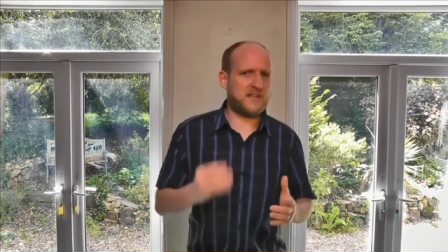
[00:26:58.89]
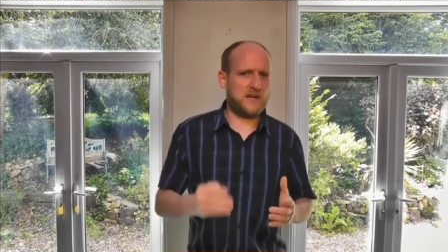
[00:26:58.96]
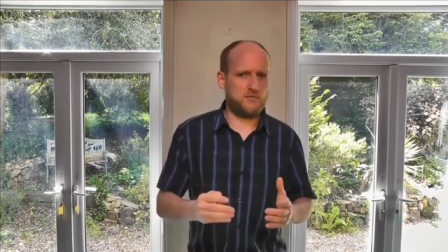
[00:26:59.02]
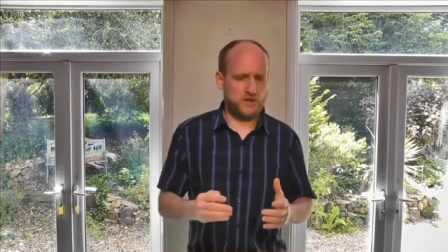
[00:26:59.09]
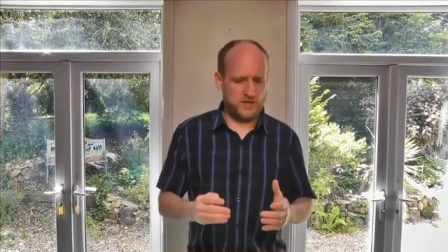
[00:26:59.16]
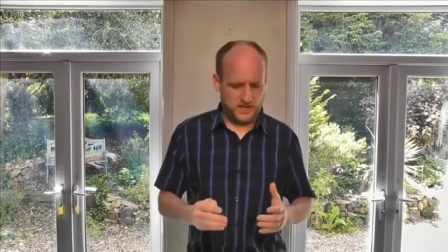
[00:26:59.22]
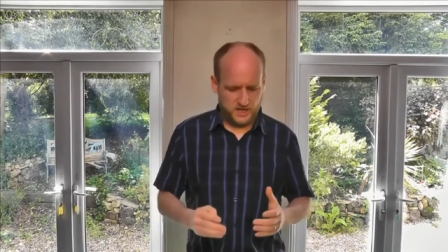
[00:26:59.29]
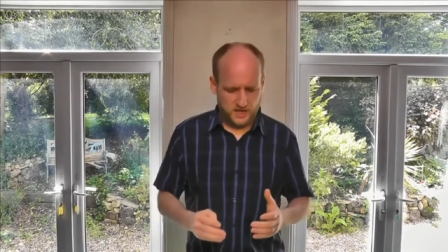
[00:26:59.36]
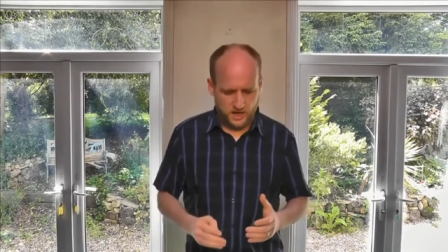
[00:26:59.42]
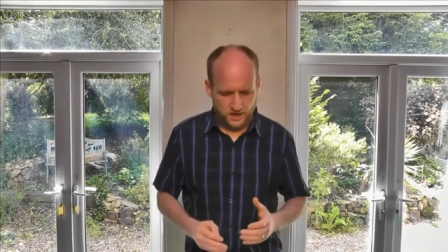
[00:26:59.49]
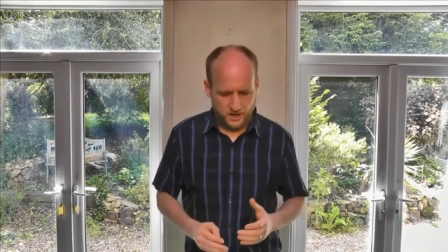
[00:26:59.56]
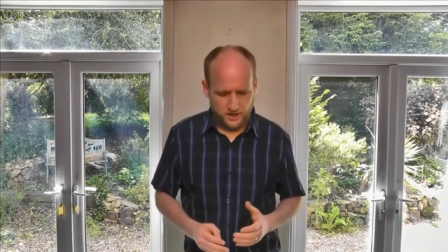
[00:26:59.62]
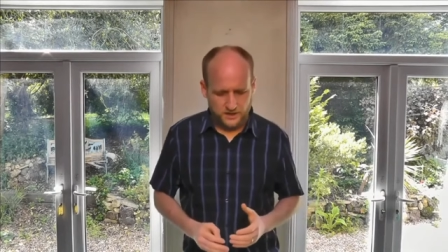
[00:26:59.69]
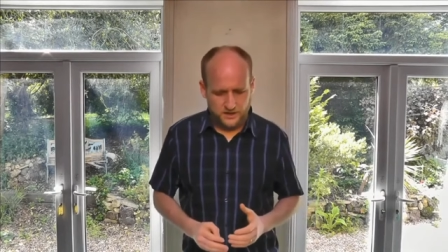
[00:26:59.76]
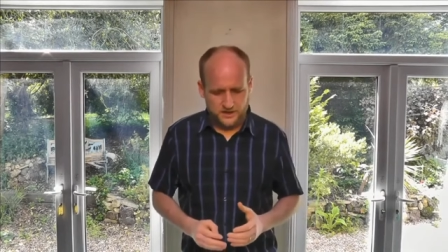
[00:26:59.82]
they really
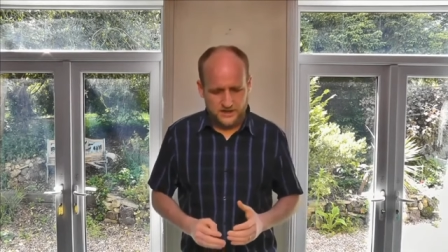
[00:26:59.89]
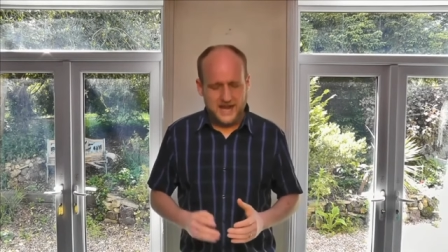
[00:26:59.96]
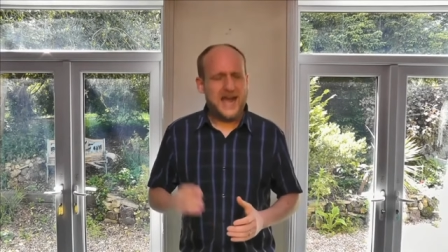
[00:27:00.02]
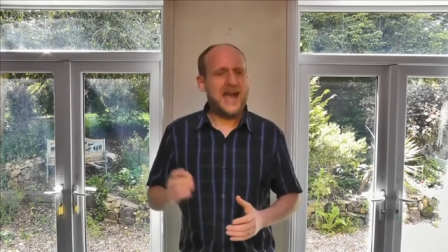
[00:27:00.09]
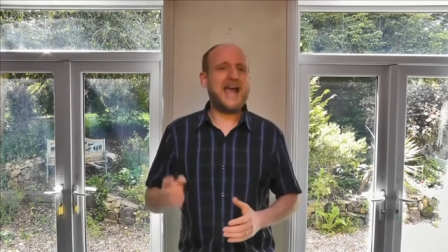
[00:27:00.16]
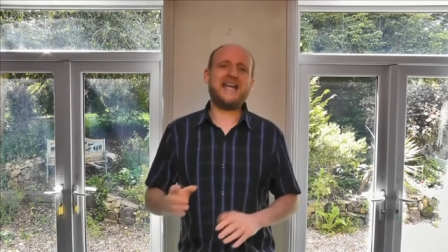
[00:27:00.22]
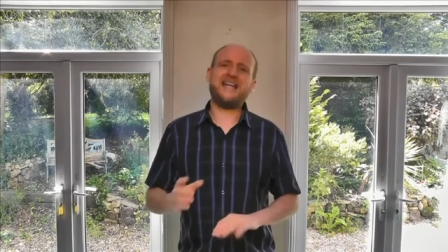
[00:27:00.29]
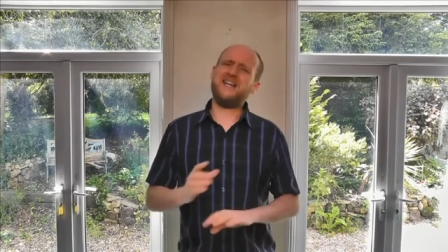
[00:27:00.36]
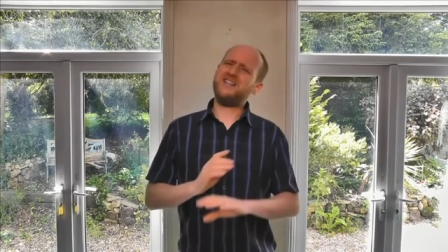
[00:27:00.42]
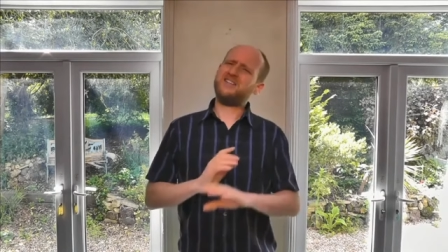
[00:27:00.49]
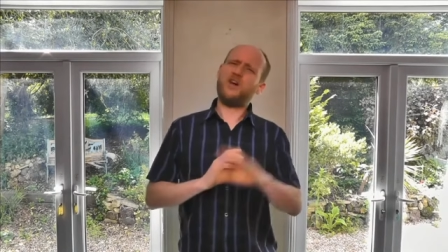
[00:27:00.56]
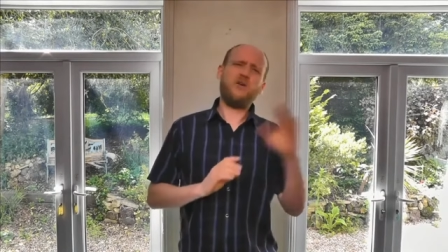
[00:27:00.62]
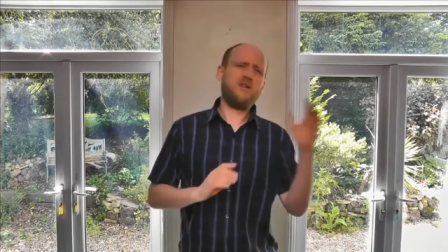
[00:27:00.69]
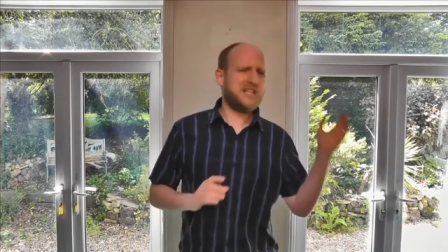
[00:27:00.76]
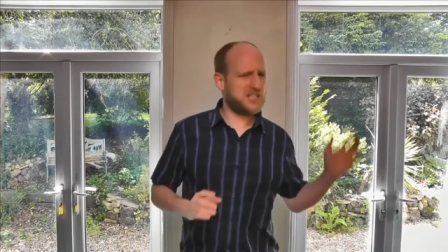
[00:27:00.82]
are. Hey,
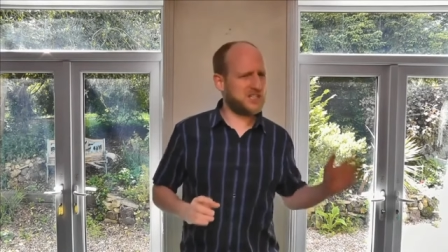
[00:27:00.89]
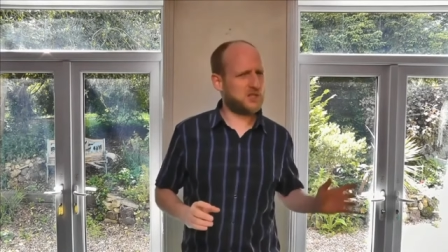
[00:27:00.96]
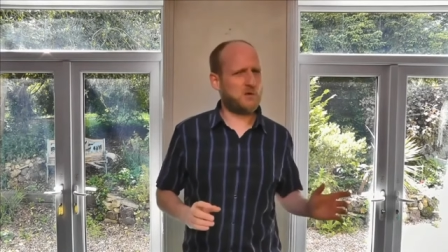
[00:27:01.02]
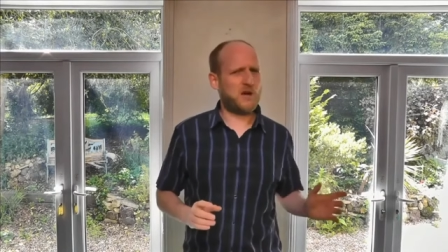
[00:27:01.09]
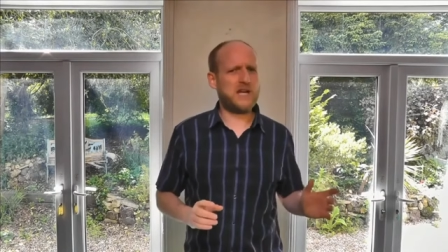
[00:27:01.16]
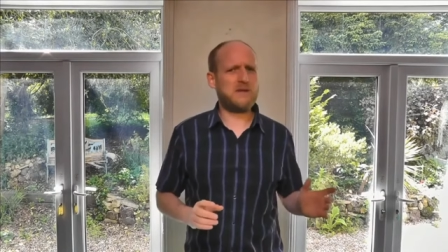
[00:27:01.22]
don't listen to what